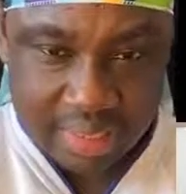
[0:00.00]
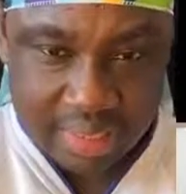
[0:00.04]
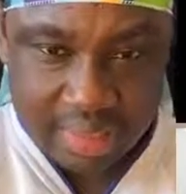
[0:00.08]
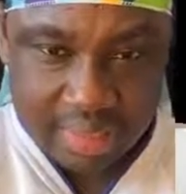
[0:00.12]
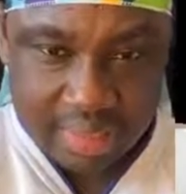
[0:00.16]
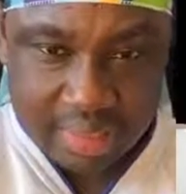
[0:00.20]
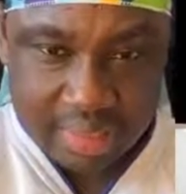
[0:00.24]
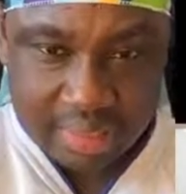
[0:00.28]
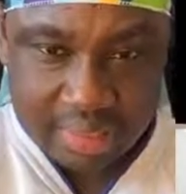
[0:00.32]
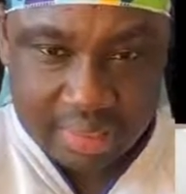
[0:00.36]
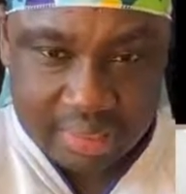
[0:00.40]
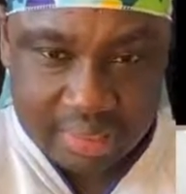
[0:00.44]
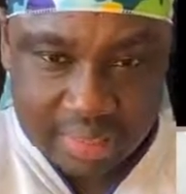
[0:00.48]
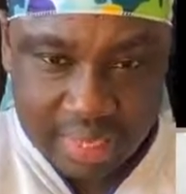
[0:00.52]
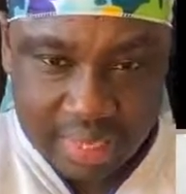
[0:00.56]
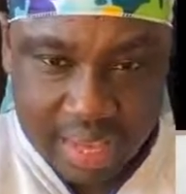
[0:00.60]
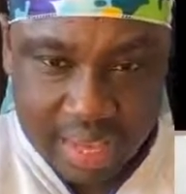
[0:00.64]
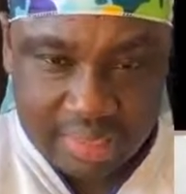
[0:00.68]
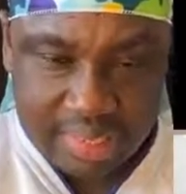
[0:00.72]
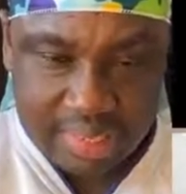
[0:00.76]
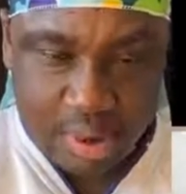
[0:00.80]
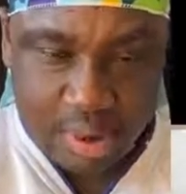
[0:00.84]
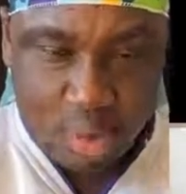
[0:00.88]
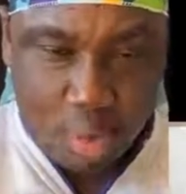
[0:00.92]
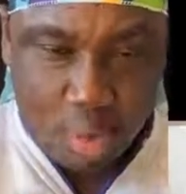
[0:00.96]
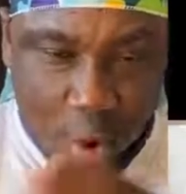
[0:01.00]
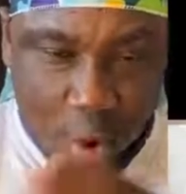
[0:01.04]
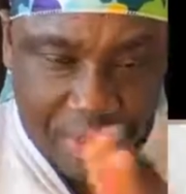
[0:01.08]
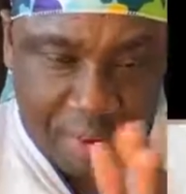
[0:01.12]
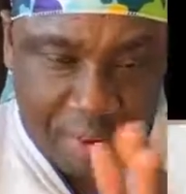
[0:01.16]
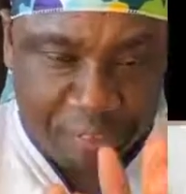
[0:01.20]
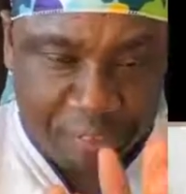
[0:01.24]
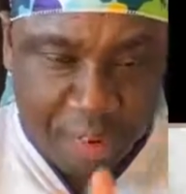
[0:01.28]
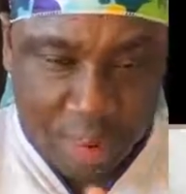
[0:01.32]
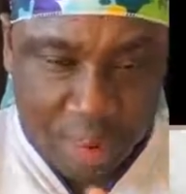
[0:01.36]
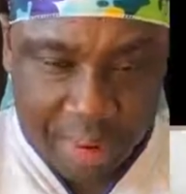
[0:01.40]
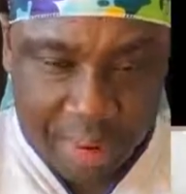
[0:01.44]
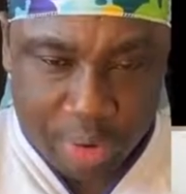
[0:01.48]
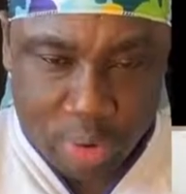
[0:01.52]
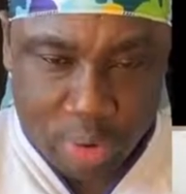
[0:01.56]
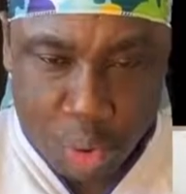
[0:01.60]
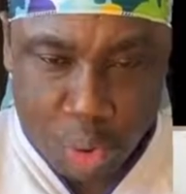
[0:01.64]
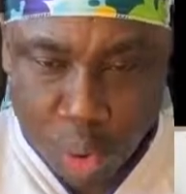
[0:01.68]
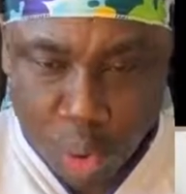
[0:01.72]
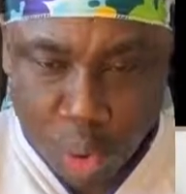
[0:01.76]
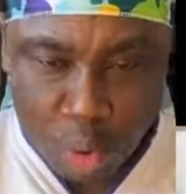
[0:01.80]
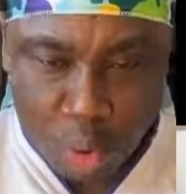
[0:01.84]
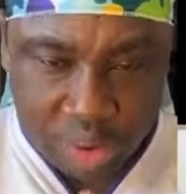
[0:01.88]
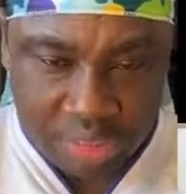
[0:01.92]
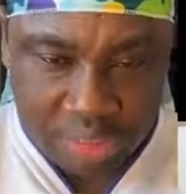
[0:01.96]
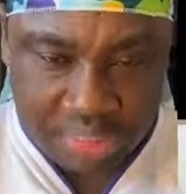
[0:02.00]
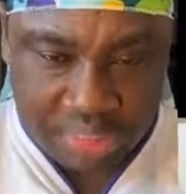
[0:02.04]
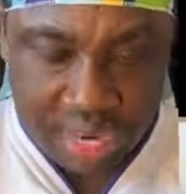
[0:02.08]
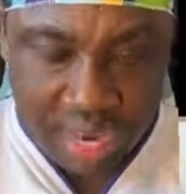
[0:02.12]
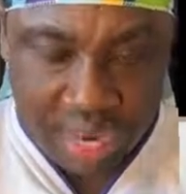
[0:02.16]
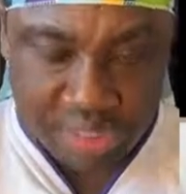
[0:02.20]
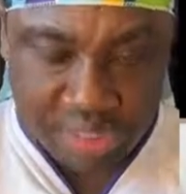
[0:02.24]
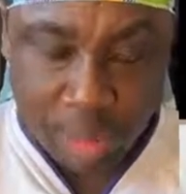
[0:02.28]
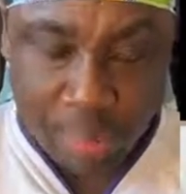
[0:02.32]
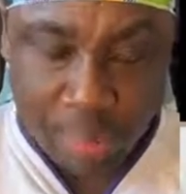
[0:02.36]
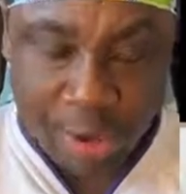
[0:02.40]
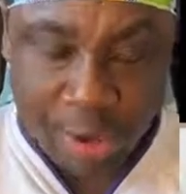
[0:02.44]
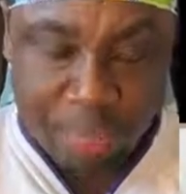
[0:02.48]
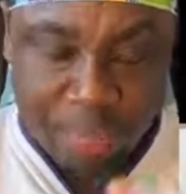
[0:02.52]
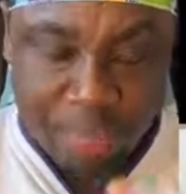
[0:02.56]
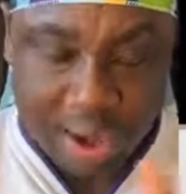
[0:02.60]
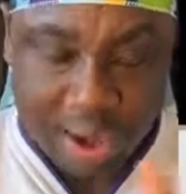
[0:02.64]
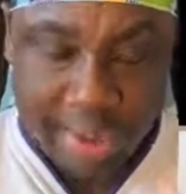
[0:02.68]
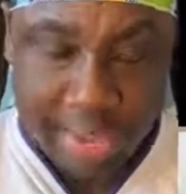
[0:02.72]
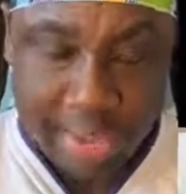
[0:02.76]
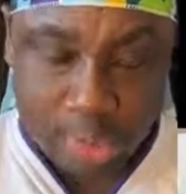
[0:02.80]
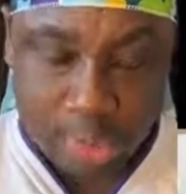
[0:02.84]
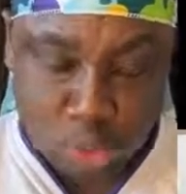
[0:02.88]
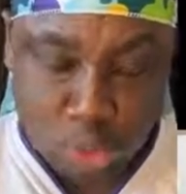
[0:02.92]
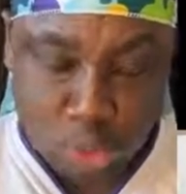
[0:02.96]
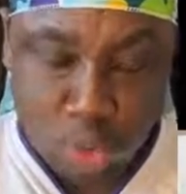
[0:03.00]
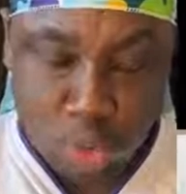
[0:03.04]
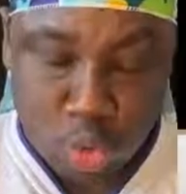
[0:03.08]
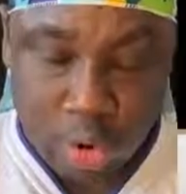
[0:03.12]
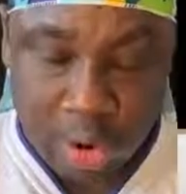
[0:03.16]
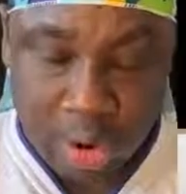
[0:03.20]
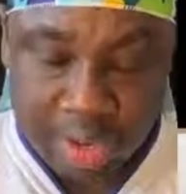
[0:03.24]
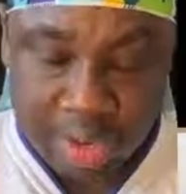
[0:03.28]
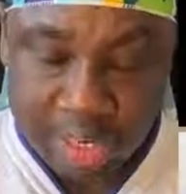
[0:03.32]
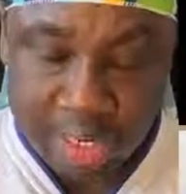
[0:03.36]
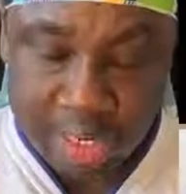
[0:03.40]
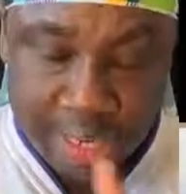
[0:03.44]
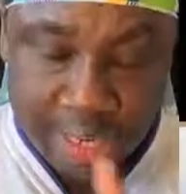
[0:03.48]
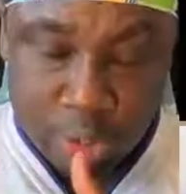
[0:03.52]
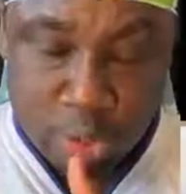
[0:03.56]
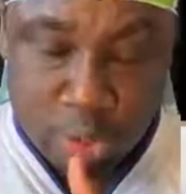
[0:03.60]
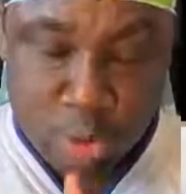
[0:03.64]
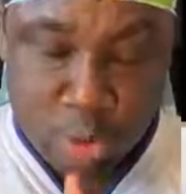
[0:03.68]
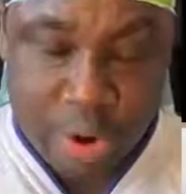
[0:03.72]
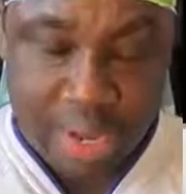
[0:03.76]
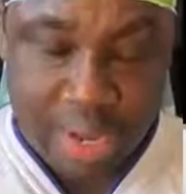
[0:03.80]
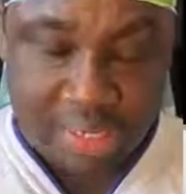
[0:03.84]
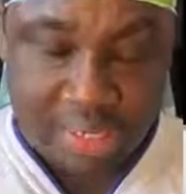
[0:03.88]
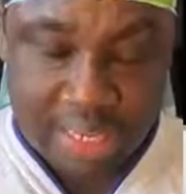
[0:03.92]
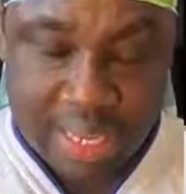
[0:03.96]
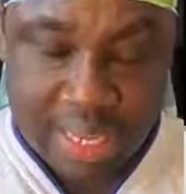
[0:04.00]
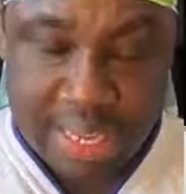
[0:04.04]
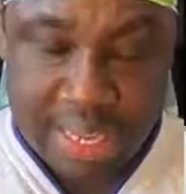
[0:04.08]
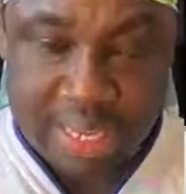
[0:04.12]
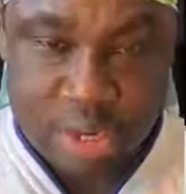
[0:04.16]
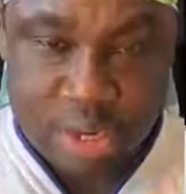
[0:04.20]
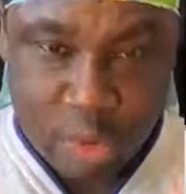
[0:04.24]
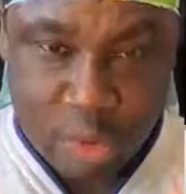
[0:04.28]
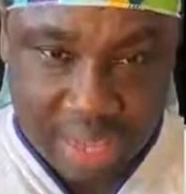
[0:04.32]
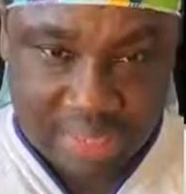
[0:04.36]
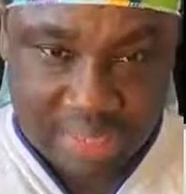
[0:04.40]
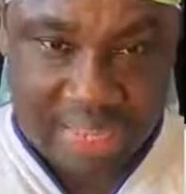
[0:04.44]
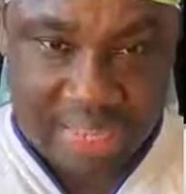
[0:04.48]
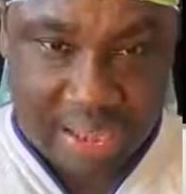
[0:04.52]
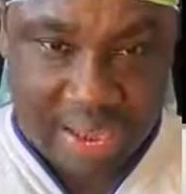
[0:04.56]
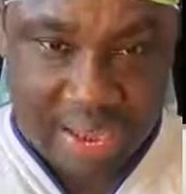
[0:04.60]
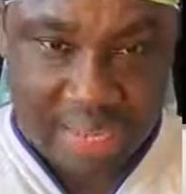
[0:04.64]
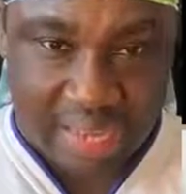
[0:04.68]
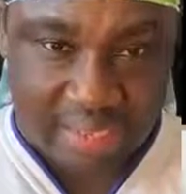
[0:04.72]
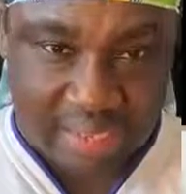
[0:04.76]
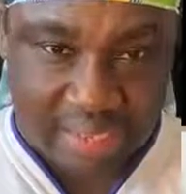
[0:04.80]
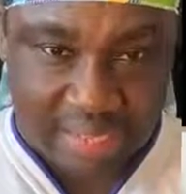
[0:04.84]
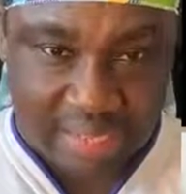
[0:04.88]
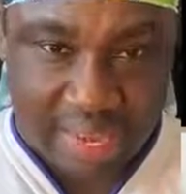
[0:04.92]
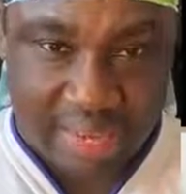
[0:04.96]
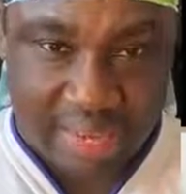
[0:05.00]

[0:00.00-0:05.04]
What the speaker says: Yes, they're going for a no consideration about try a school in the US. Yeah, as I say.